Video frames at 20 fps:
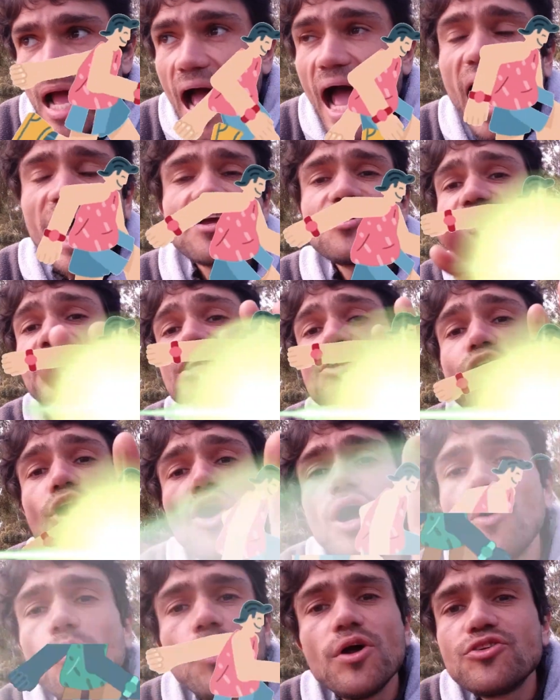Actually, no,
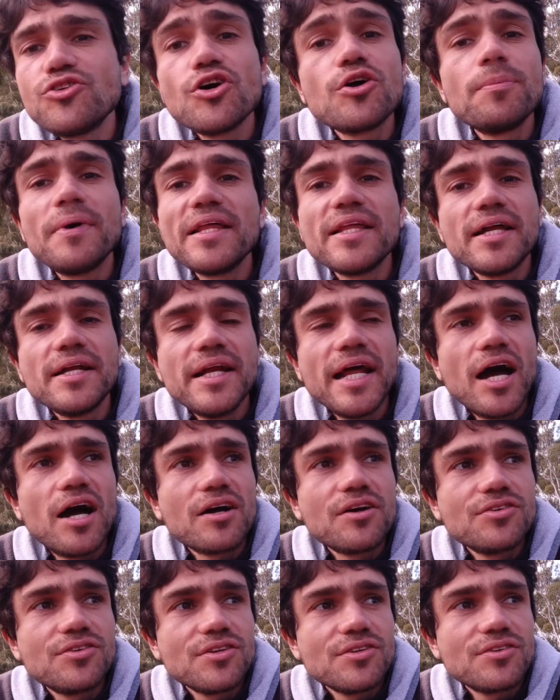I won't talk about that now
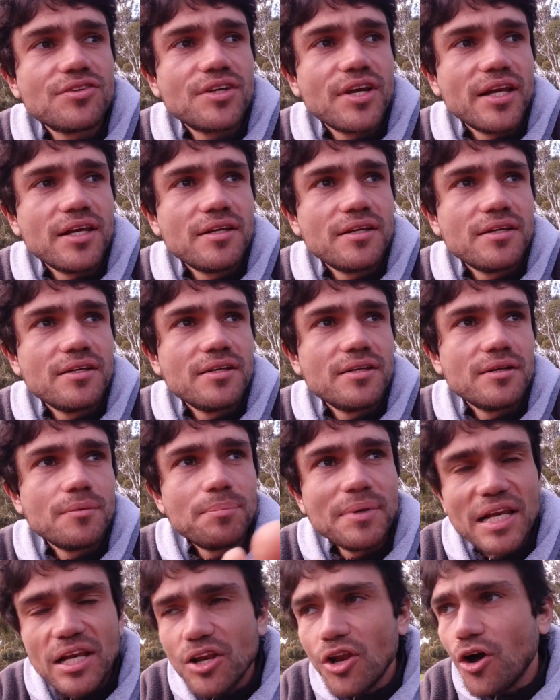because it's getting a
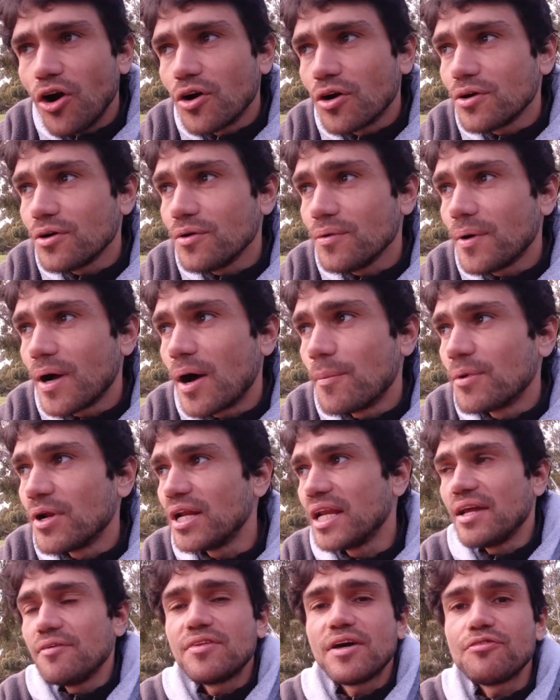bit long. I'm going
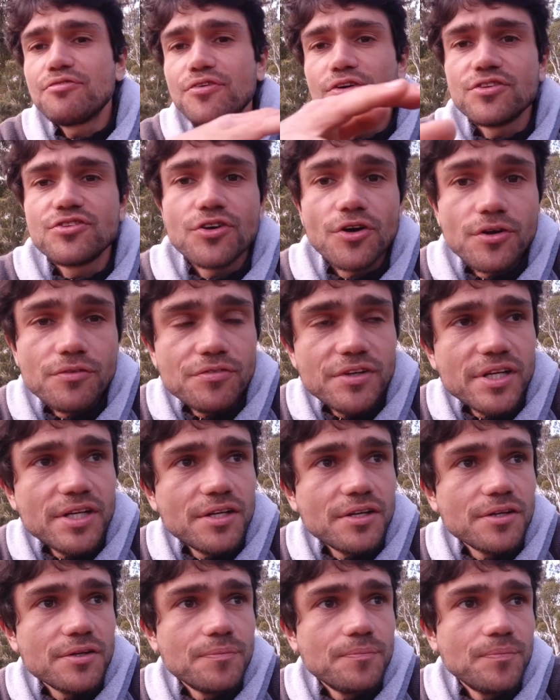to leave that for its own
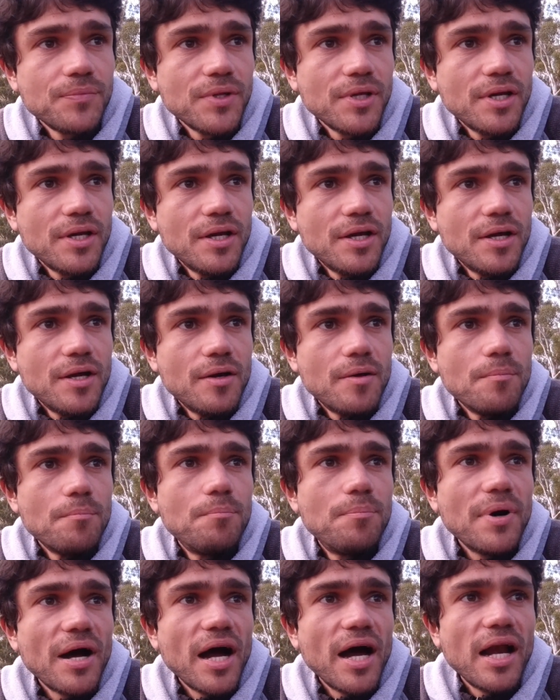video.
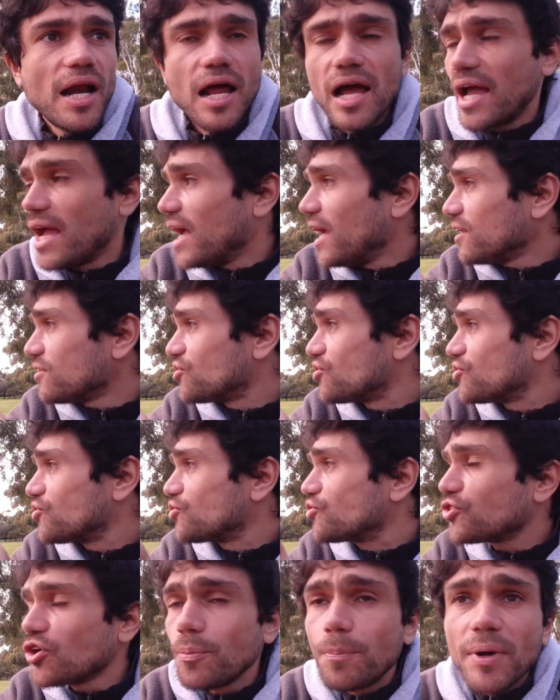But it's
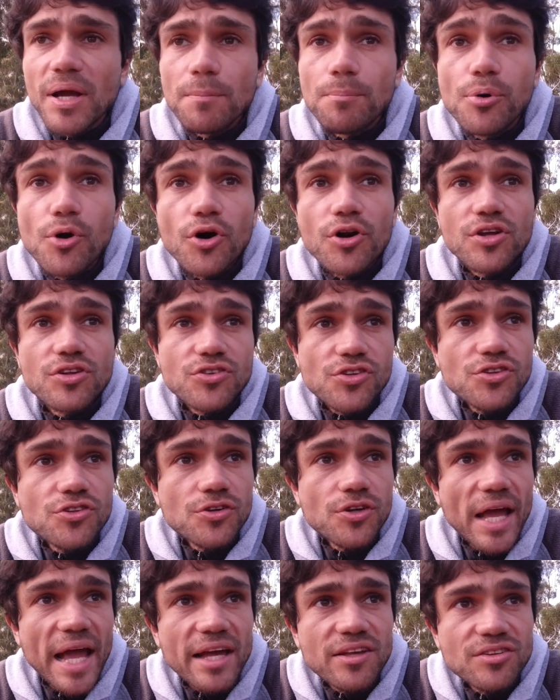super important to
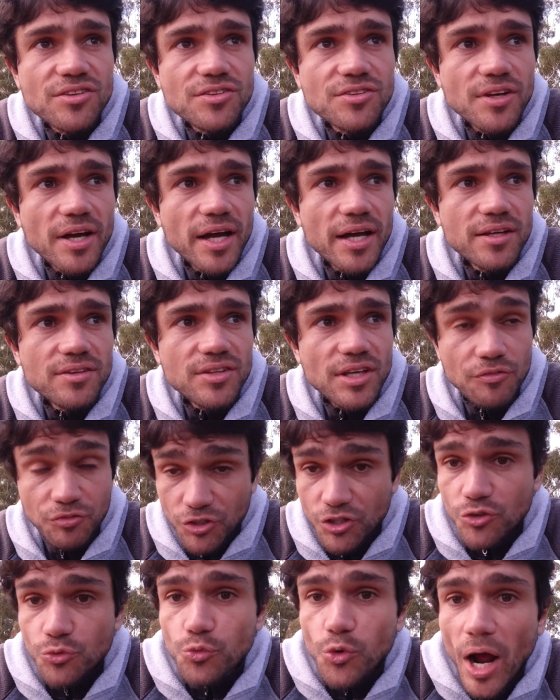do exercise if
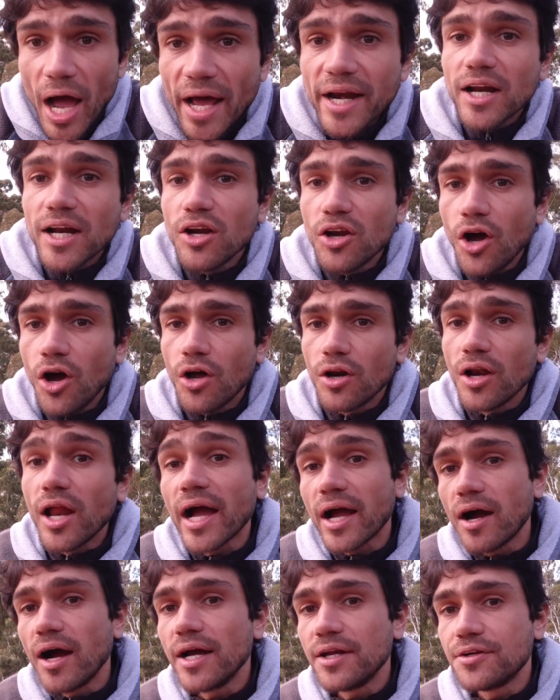you ride a lot
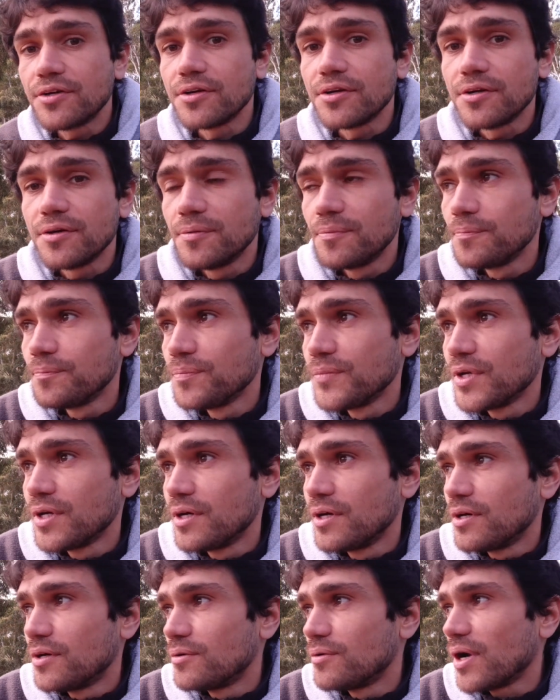like I do,
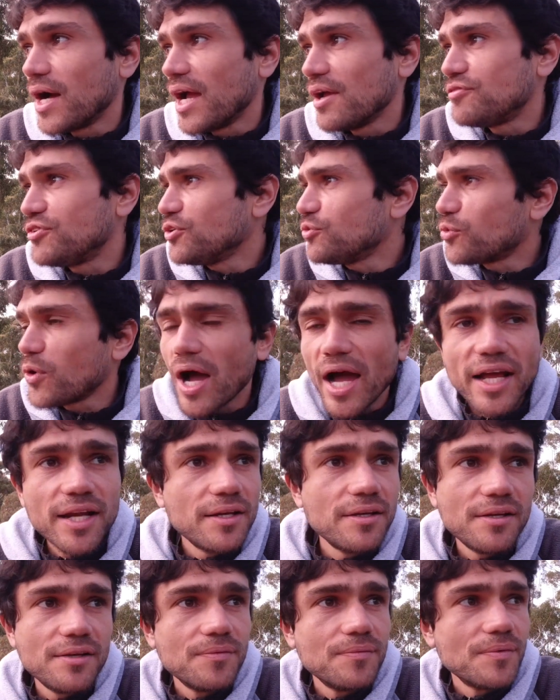right? If
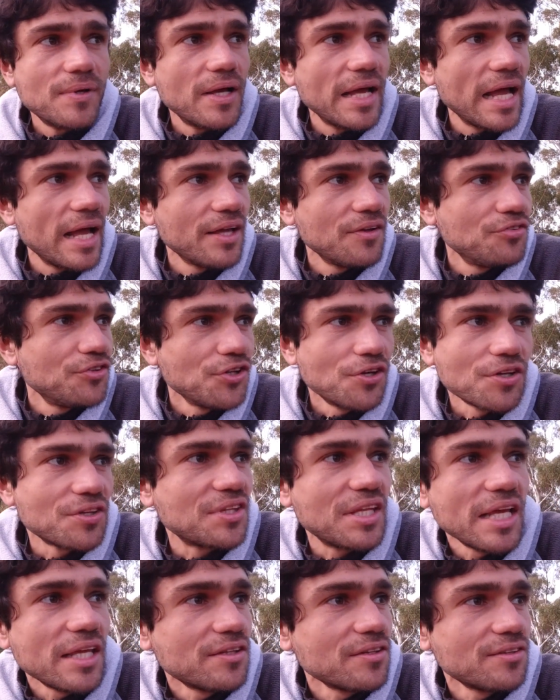you're
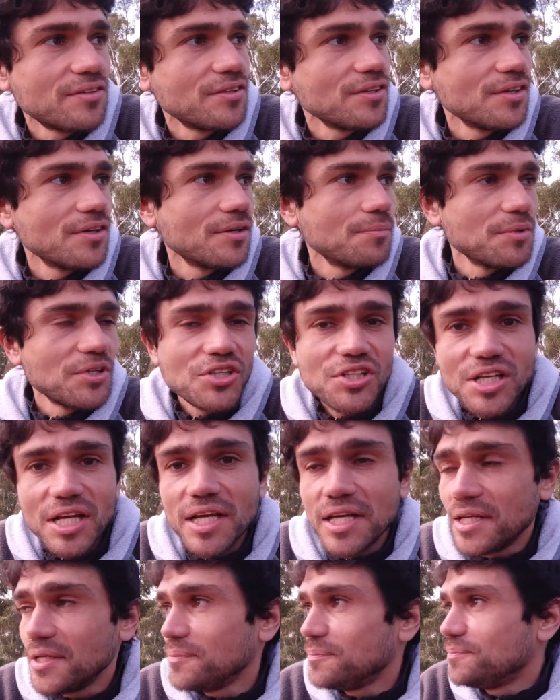addicted to your
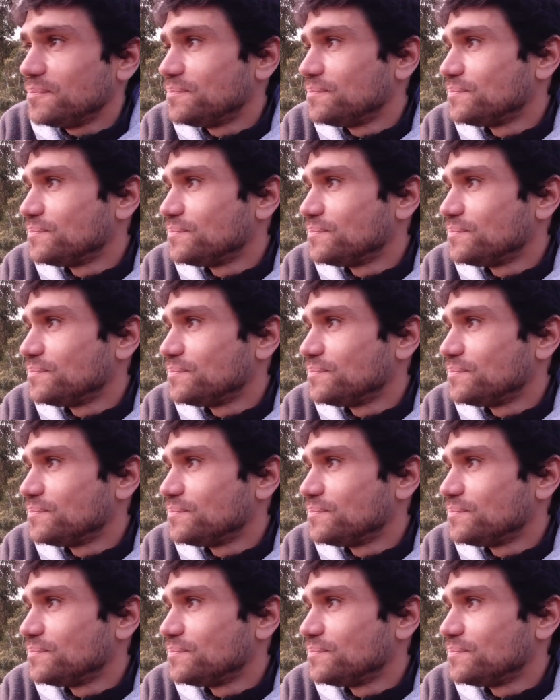machine,